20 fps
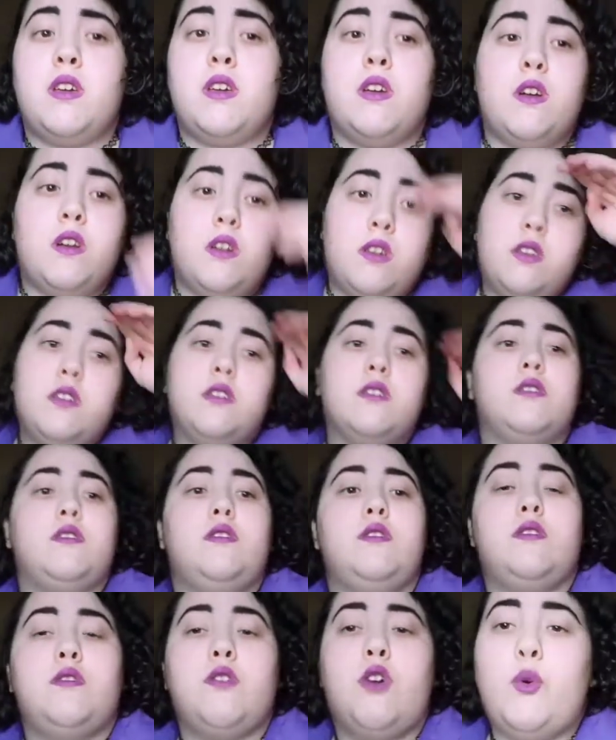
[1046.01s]
You can always
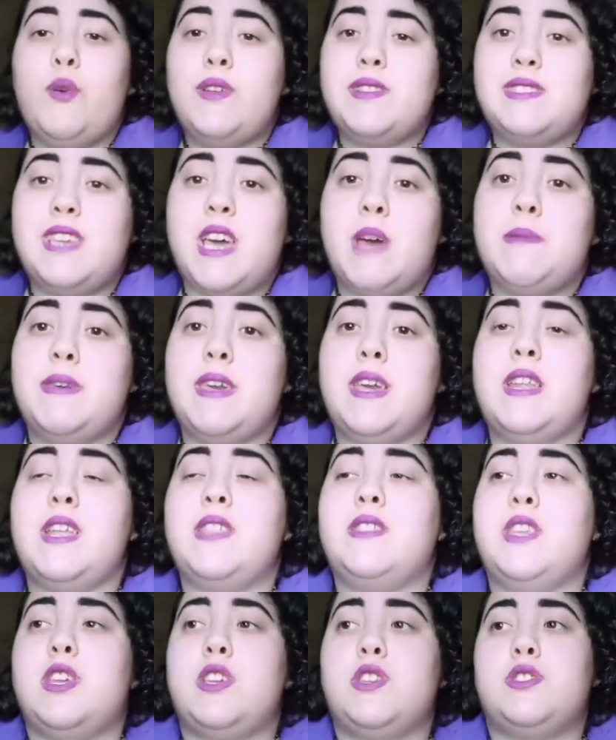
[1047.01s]
tell me anything,
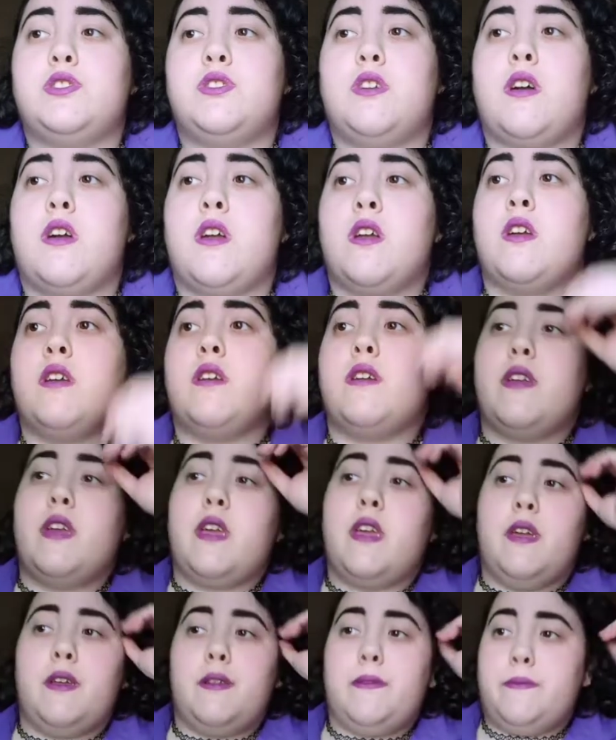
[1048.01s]
Star, and
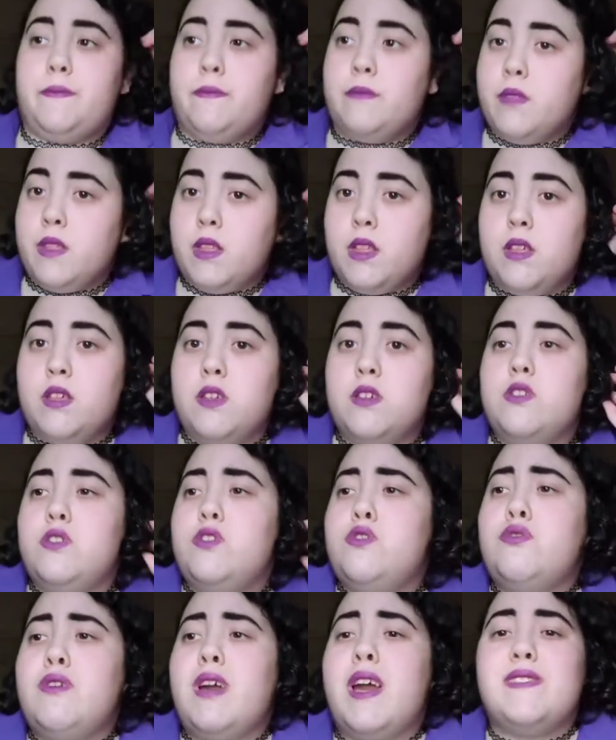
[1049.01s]
not to hide it,
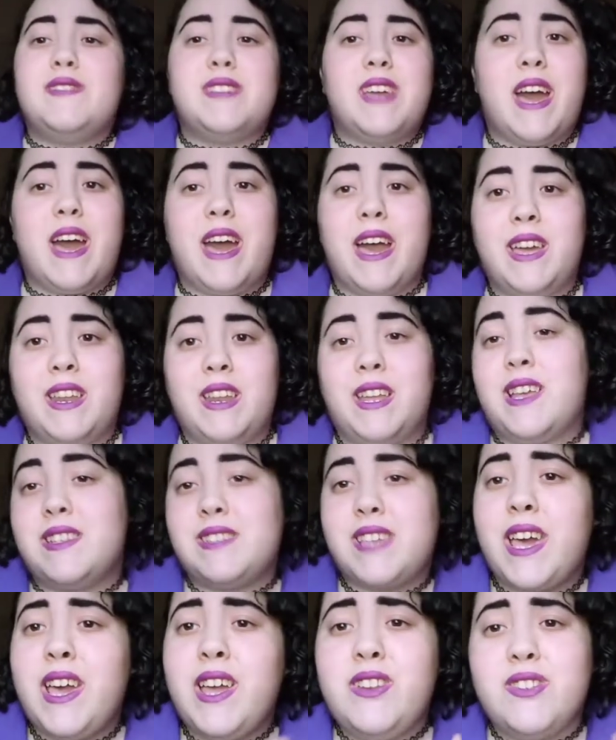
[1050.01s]
because I understand. I
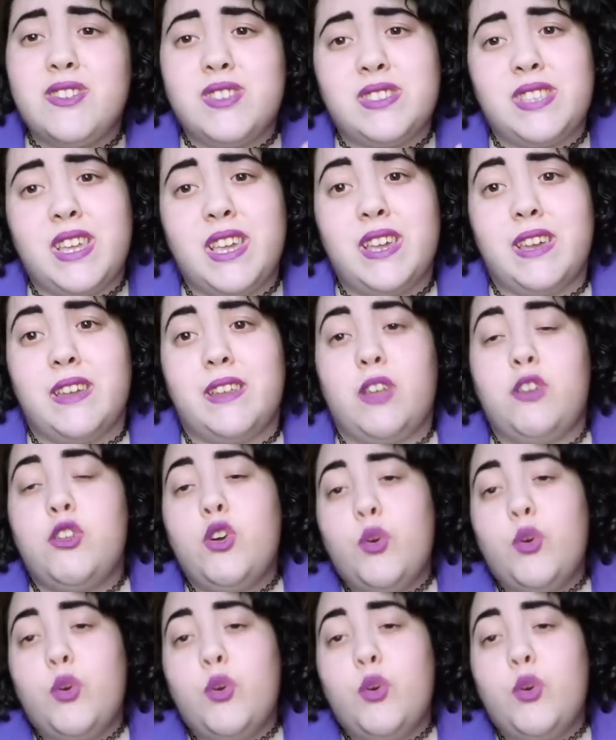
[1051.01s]
know what it's like.